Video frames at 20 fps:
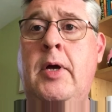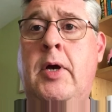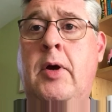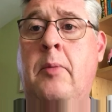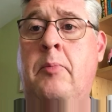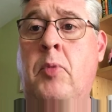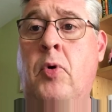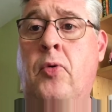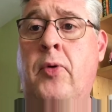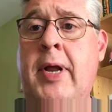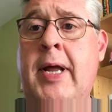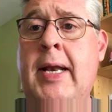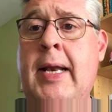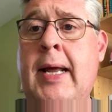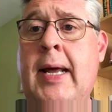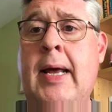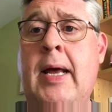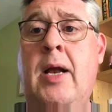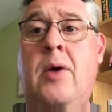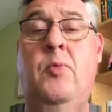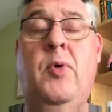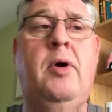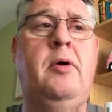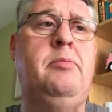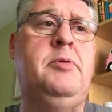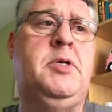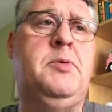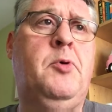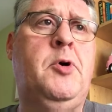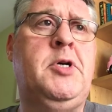Good morning and
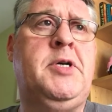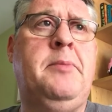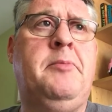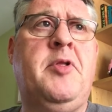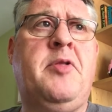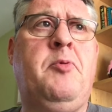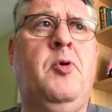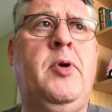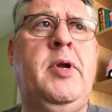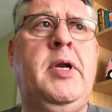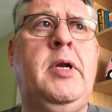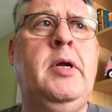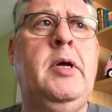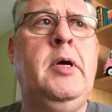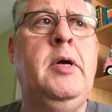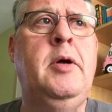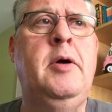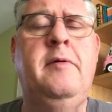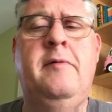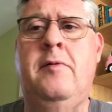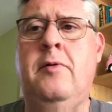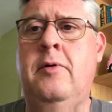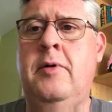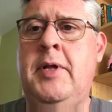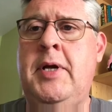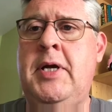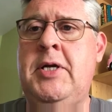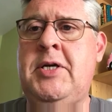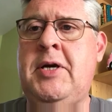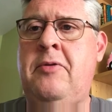welcome to worship this morning for
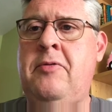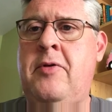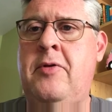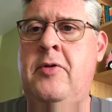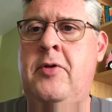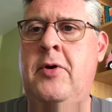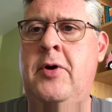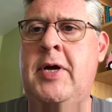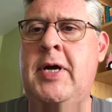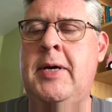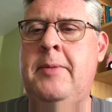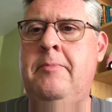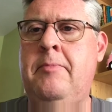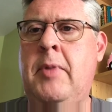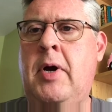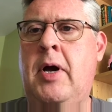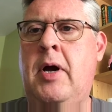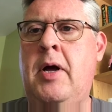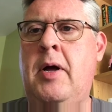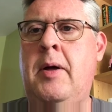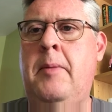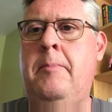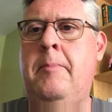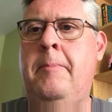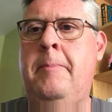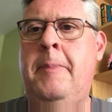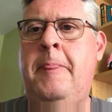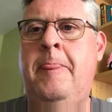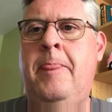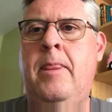the Chelmsford Circuit.
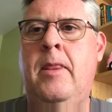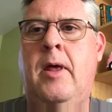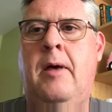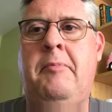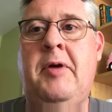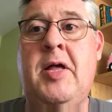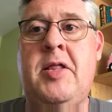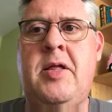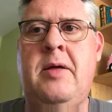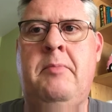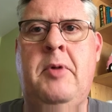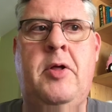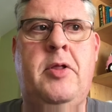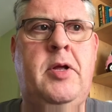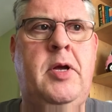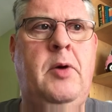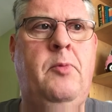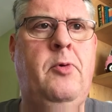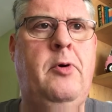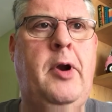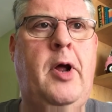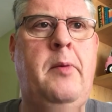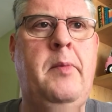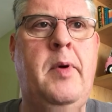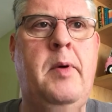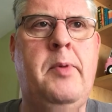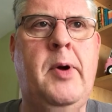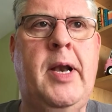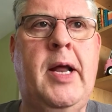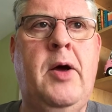Um, I'm guessing most of you will know
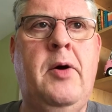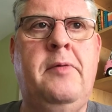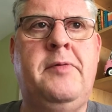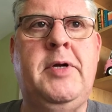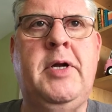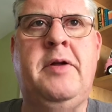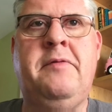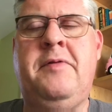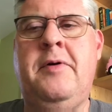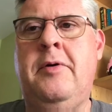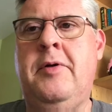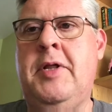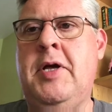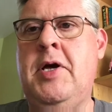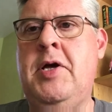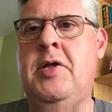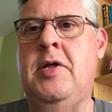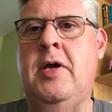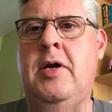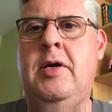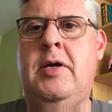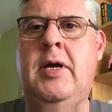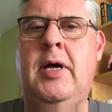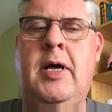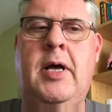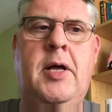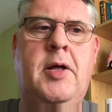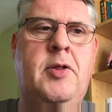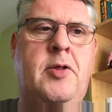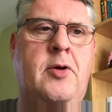me by now. I've done a few of these and
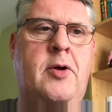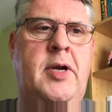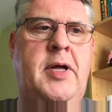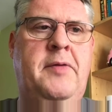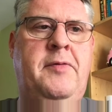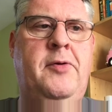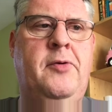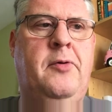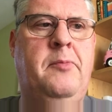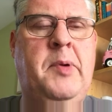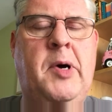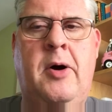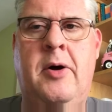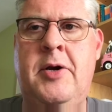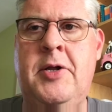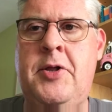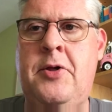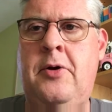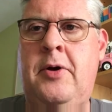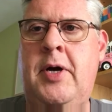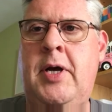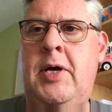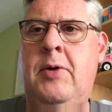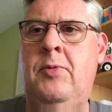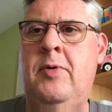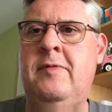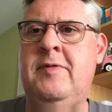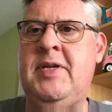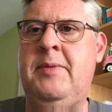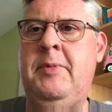uh, certainly if you're part of the circuit you
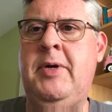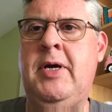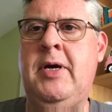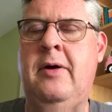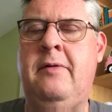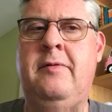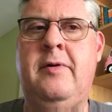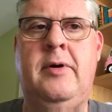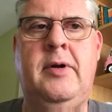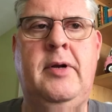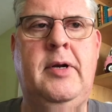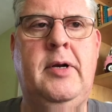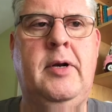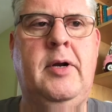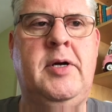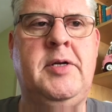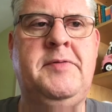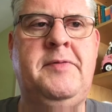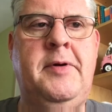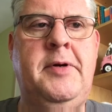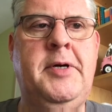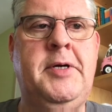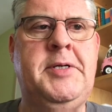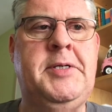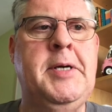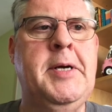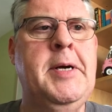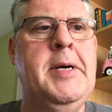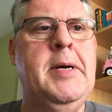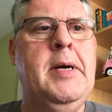will have seen me over the last few
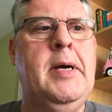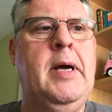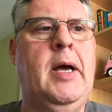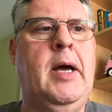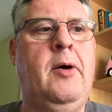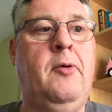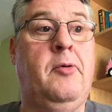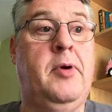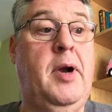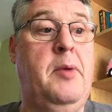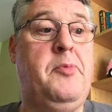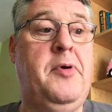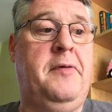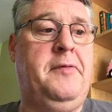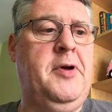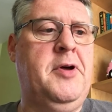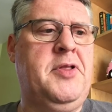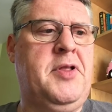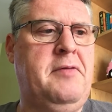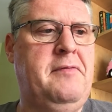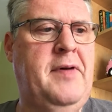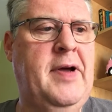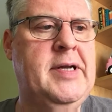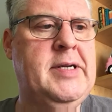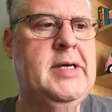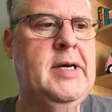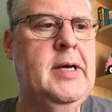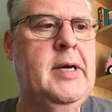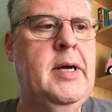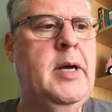years uh, or a number of years in
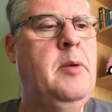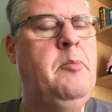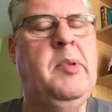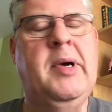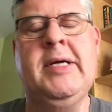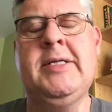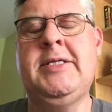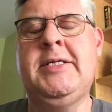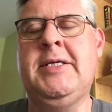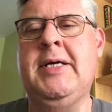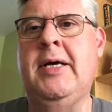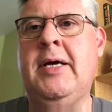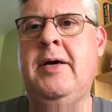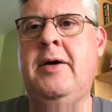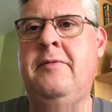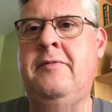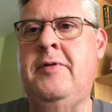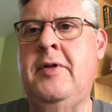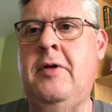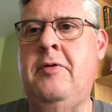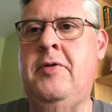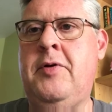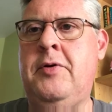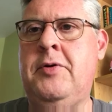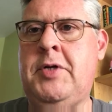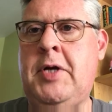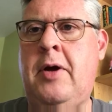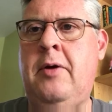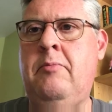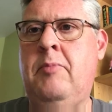fact. But uh, for those of you
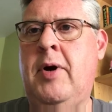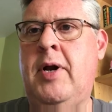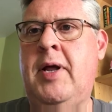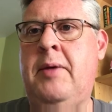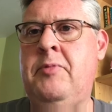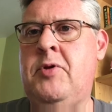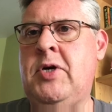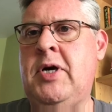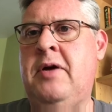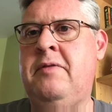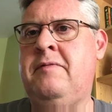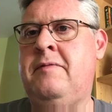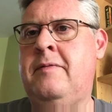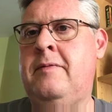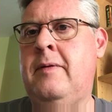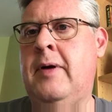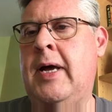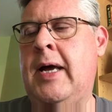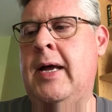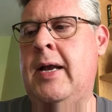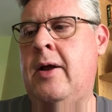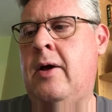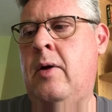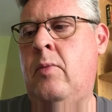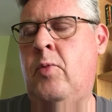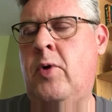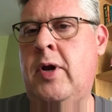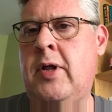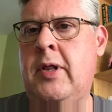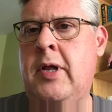who don't, my name's Jeff and
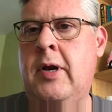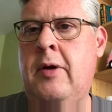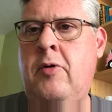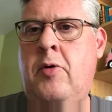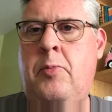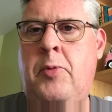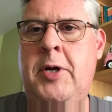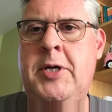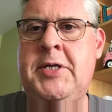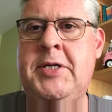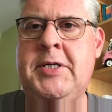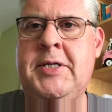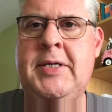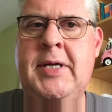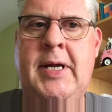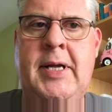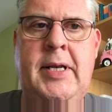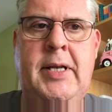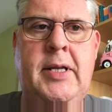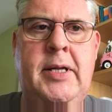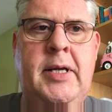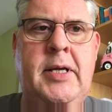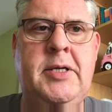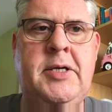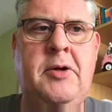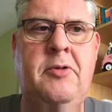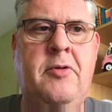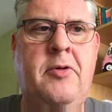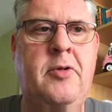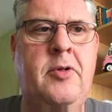I'm one of the local preachers in the
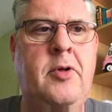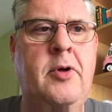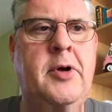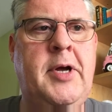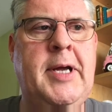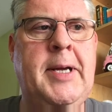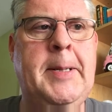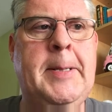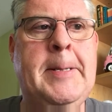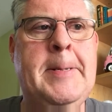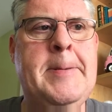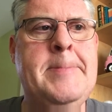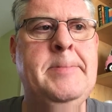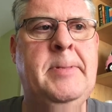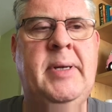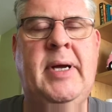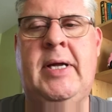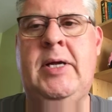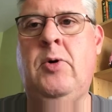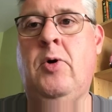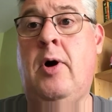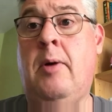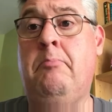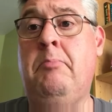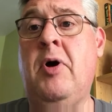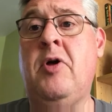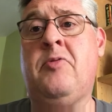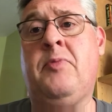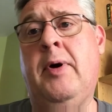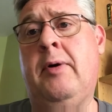Chelmsford Circuit and you are
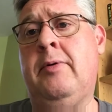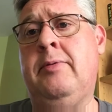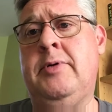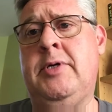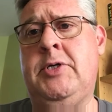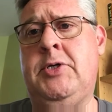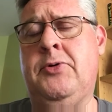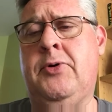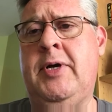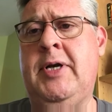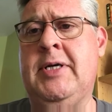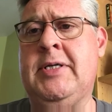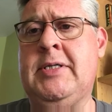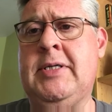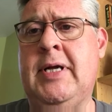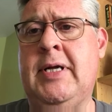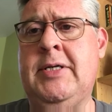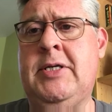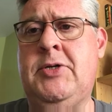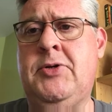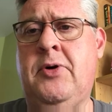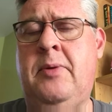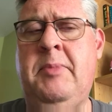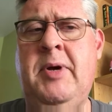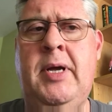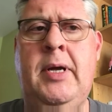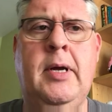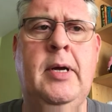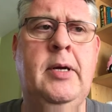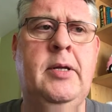most welcome to join us and to join
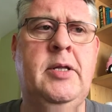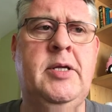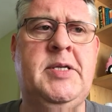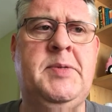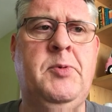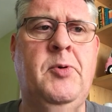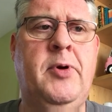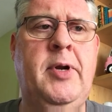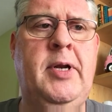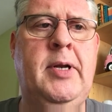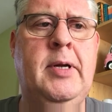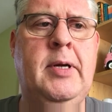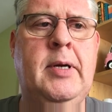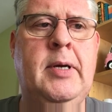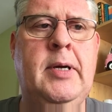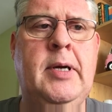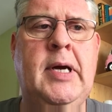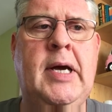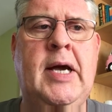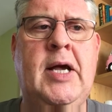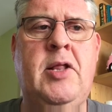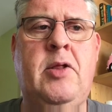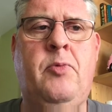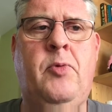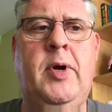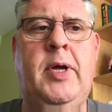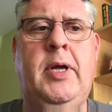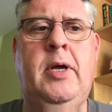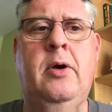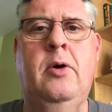me this morning as
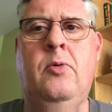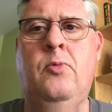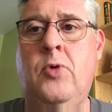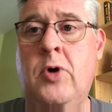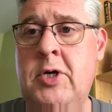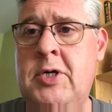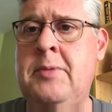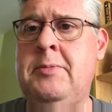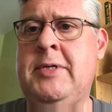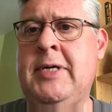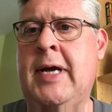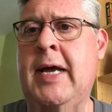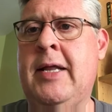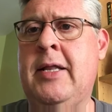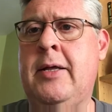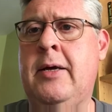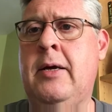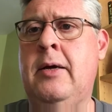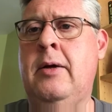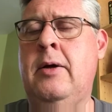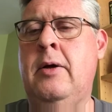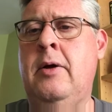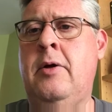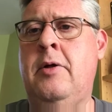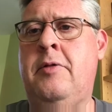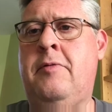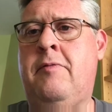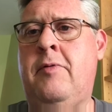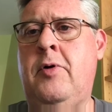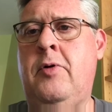we worship together
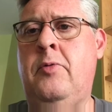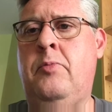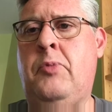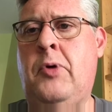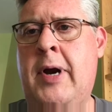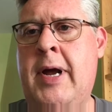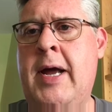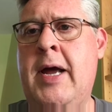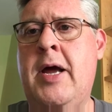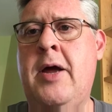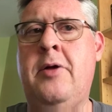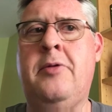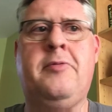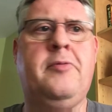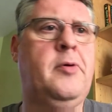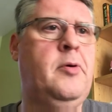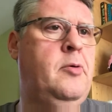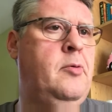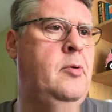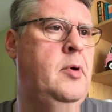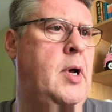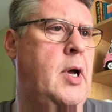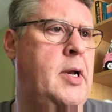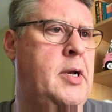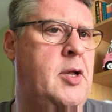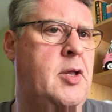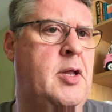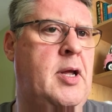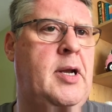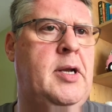through prayer, through
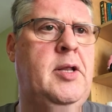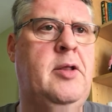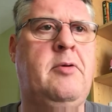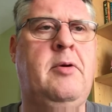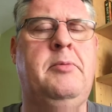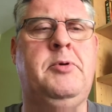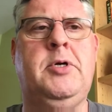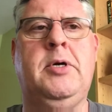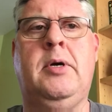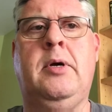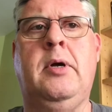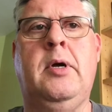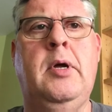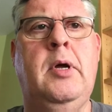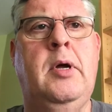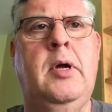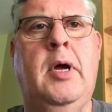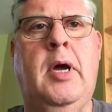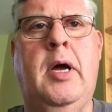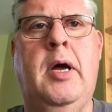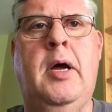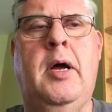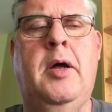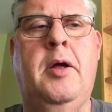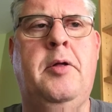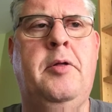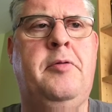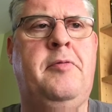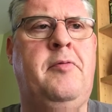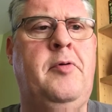understanding scripture,
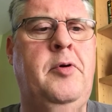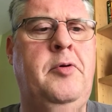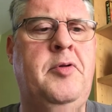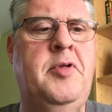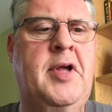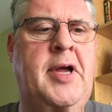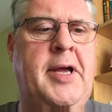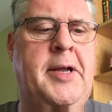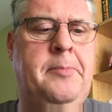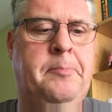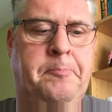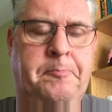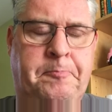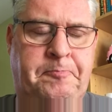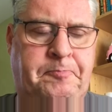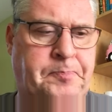uh, through singing.